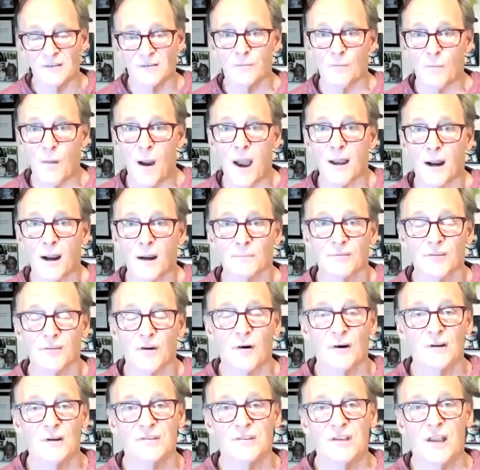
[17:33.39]
my I'm
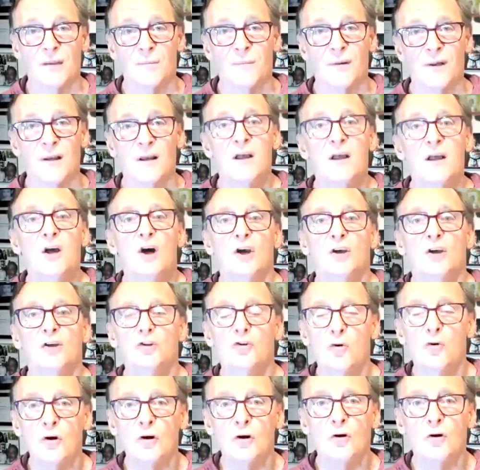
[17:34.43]
sorry statement.
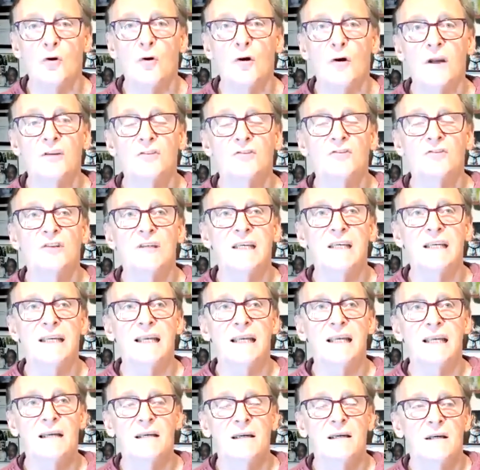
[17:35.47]
You are going to
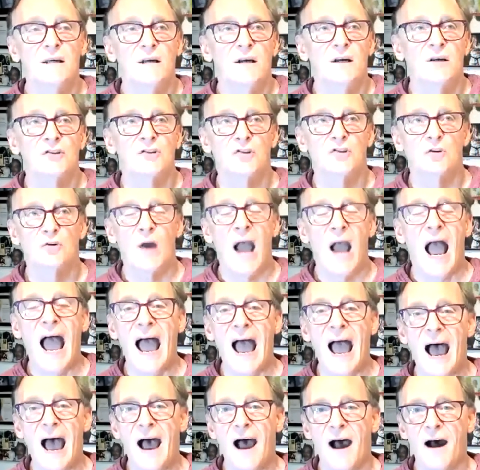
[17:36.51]
need to
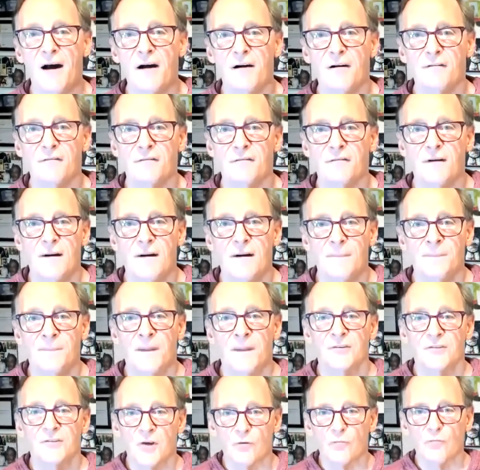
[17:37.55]

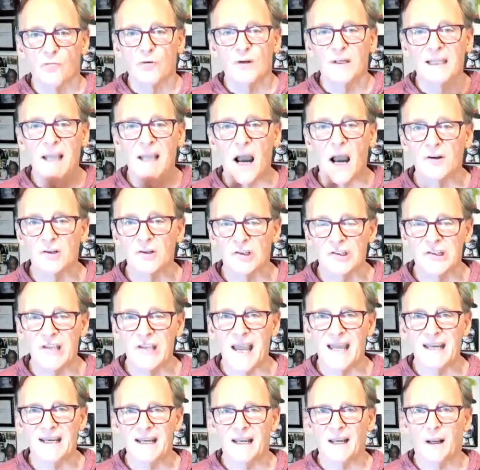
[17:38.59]
start really
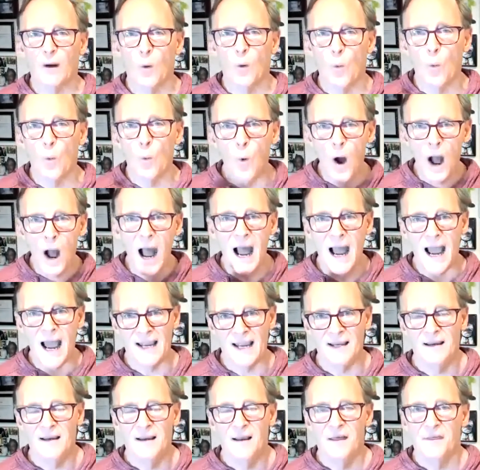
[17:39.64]
understanding
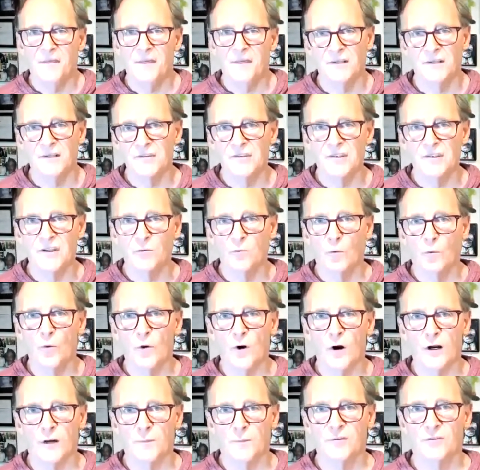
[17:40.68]
why things didn't
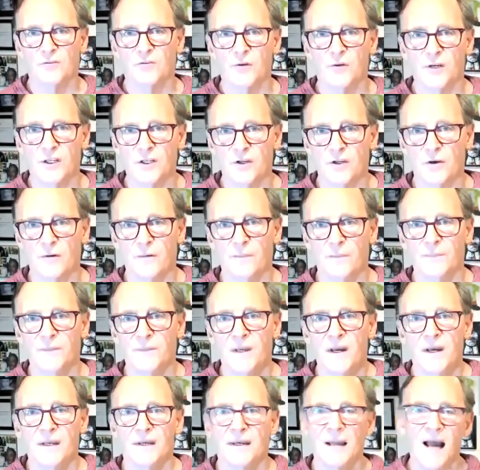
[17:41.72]
work between you.
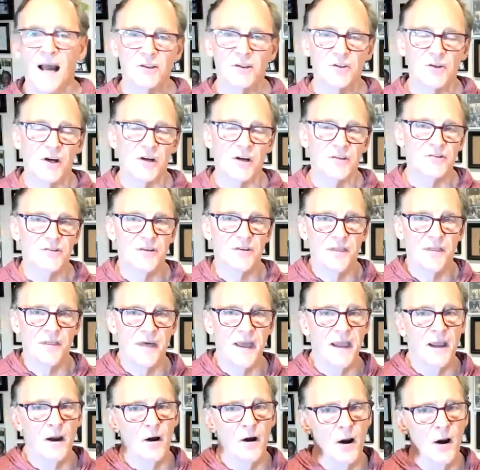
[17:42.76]
Not just that
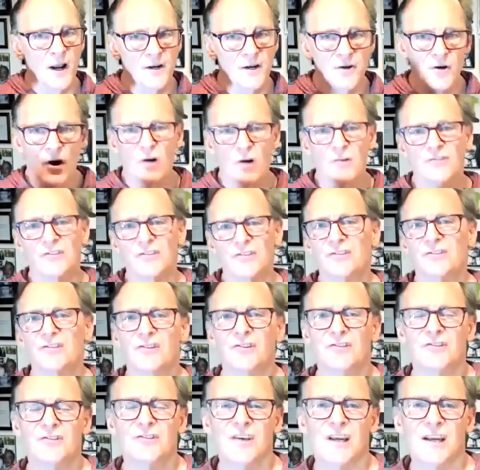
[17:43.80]
they are a
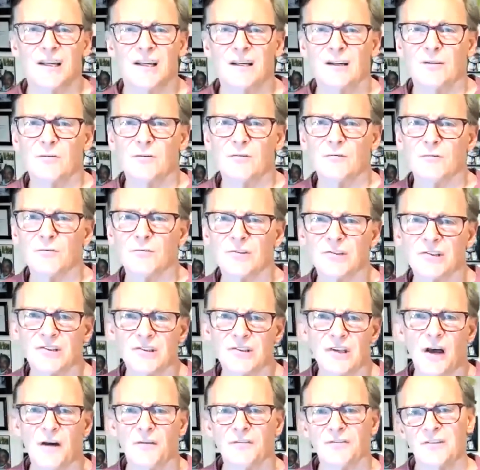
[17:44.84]
narcissistic,
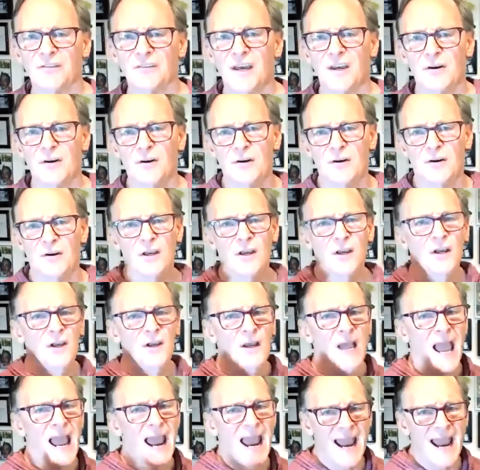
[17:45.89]
self-centered,
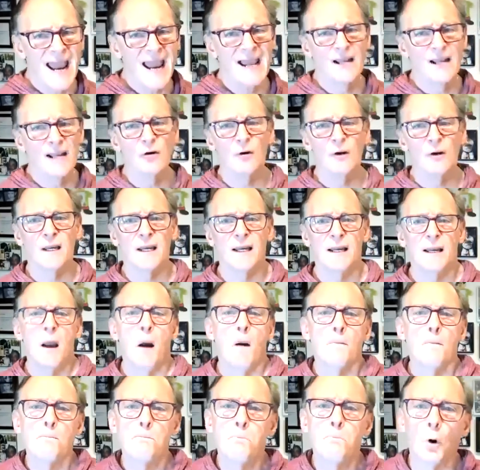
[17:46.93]
angry,
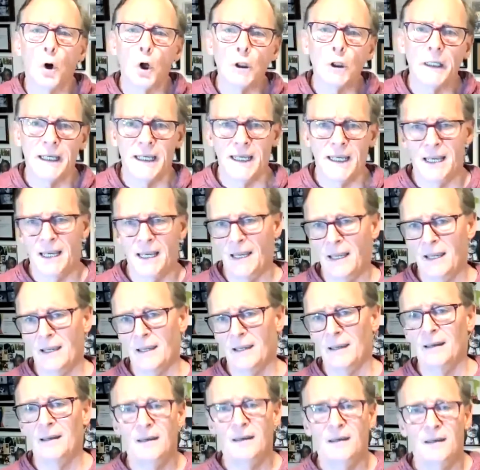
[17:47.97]

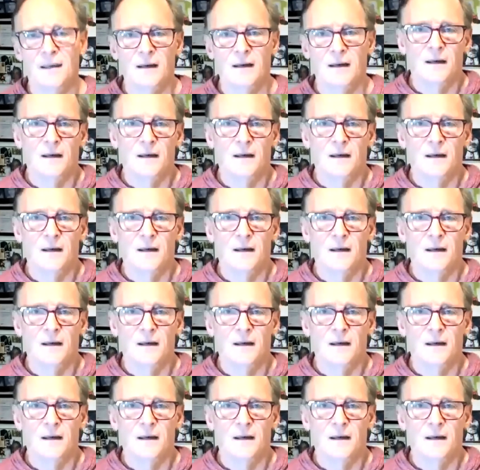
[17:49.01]
bullying,